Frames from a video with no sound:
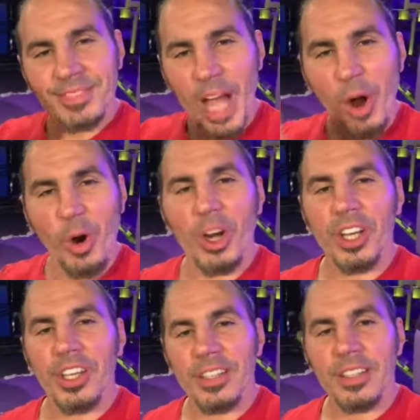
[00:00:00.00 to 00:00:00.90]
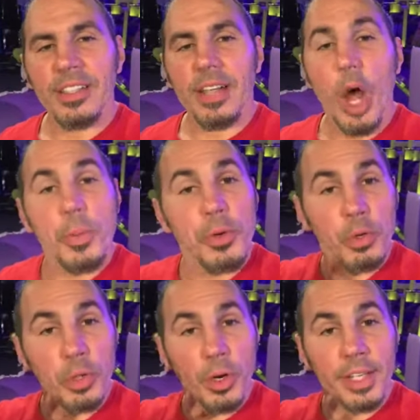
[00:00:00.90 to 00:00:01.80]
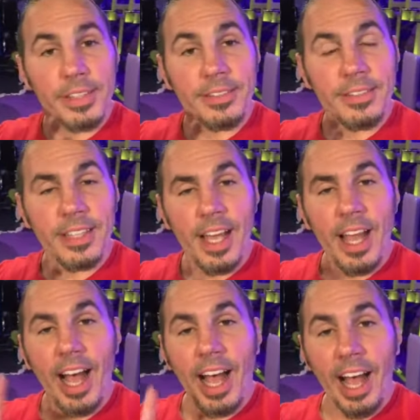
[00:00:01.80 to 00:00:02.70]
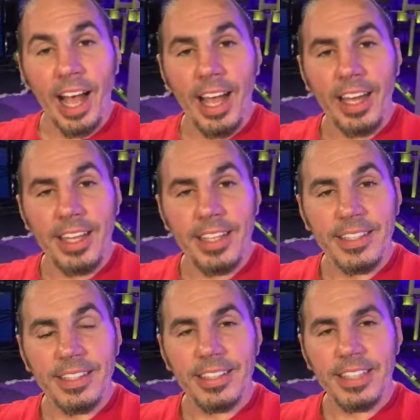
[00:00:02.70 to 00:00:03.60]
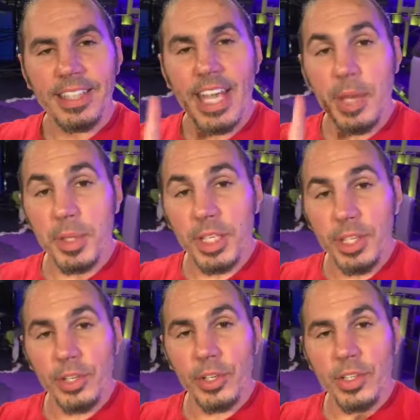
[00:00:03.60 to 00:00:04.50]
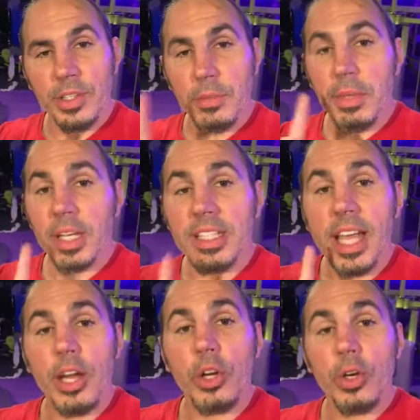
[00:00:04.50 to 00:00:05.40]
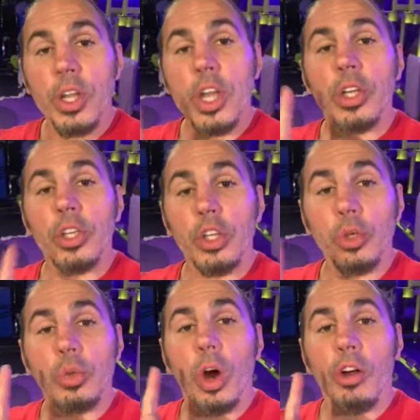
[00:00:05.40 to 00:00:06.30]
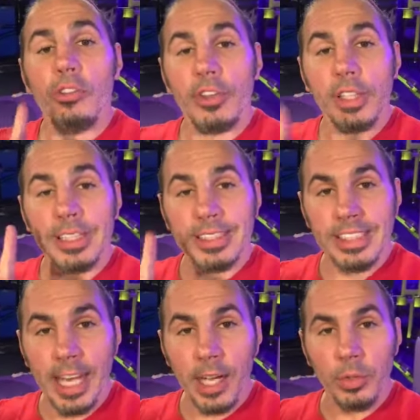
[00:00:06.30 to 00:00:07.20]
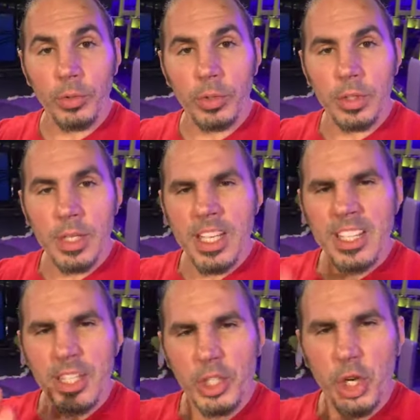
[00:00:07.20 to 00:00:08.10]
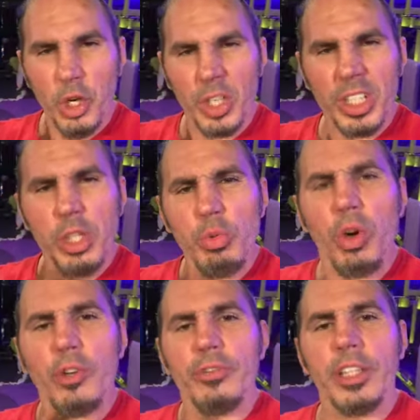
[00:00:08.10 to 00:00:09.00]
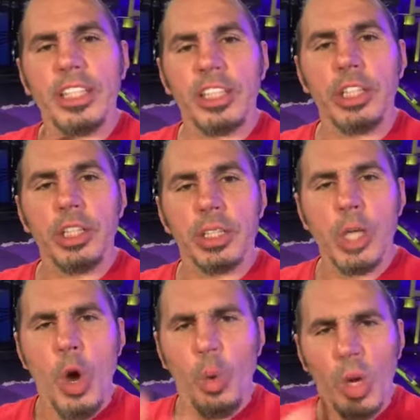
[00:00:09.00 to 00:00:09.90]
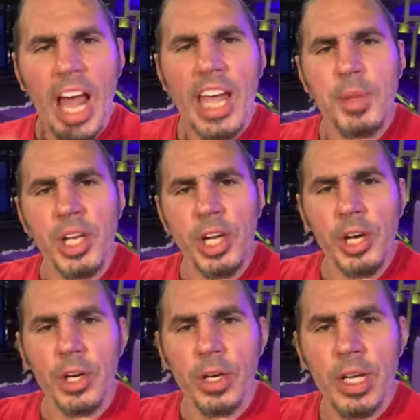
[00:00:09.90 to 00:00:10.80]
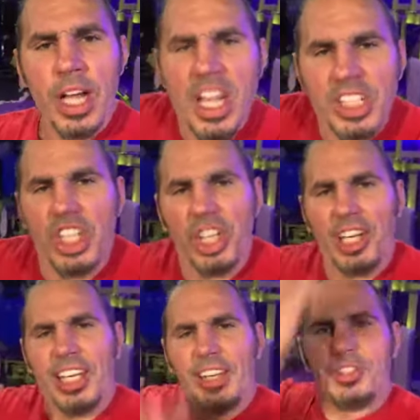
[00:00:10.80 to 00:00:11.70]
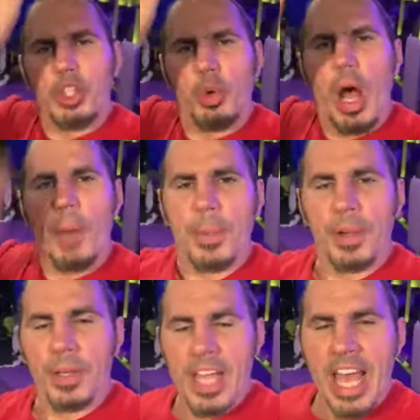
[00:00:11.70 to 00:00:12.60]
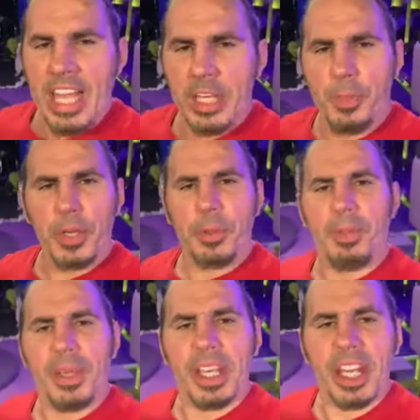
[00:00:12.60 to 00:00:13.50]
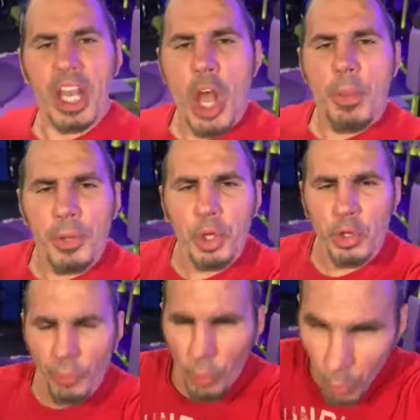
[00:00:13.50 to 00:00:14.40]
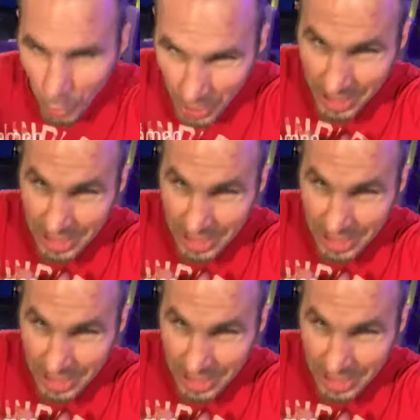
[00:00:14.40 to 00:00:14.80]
How are you? I hope you're doing great. I am here because I heard you are feeling down, that currently you aren't feeling good. Well, I am here to lift you up and to put a big, beautiful